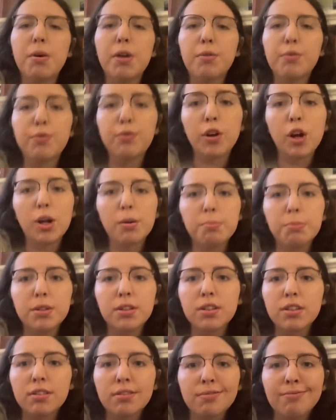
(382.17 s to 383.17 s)
from
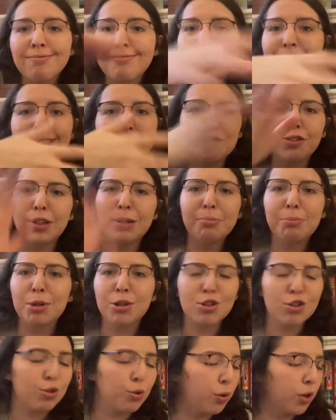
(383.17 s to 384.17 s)
different
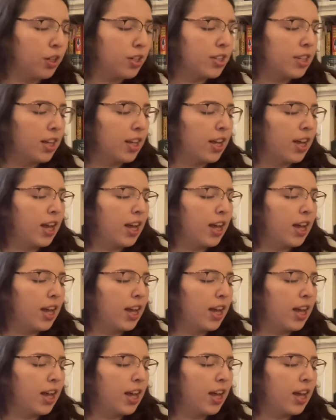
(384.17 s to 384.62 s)
bookstores.